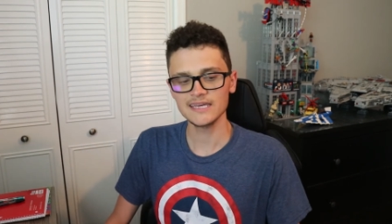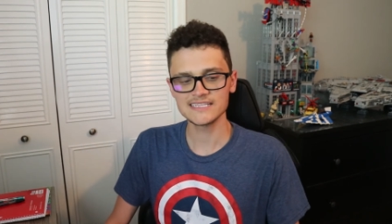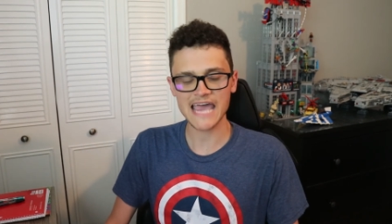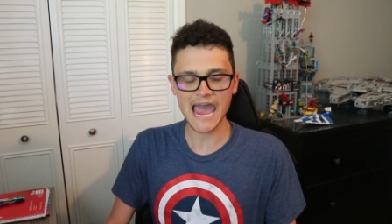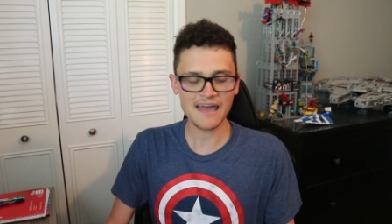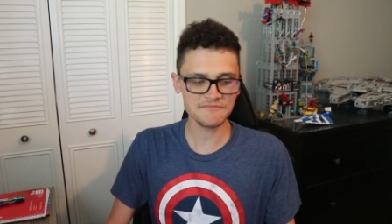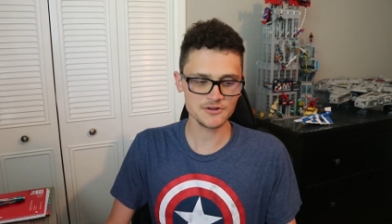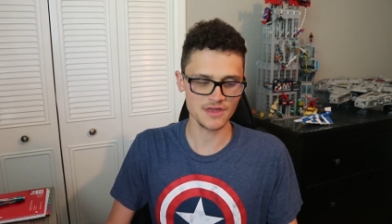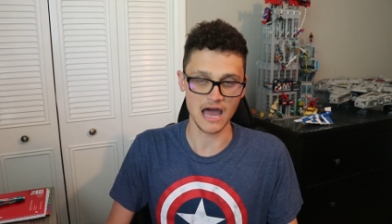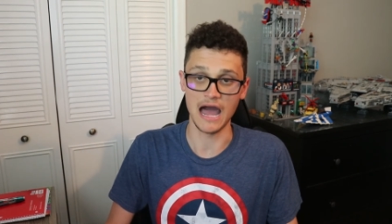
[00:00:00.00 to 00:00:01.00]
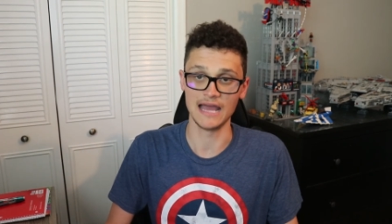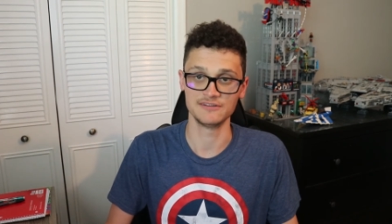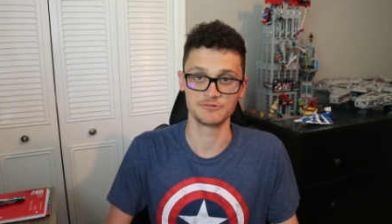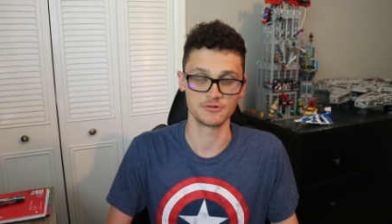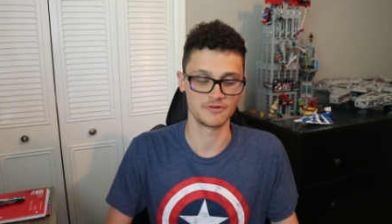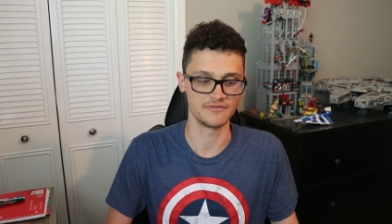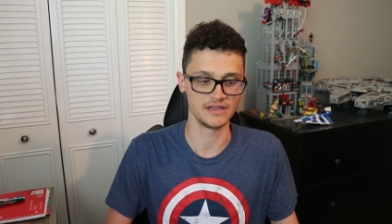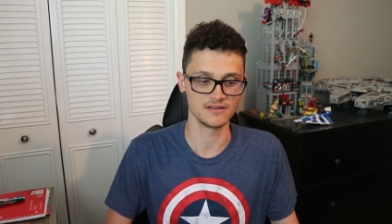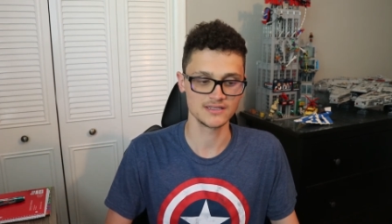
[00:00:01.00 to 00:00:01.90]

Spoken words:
It's after the Hydra reveal.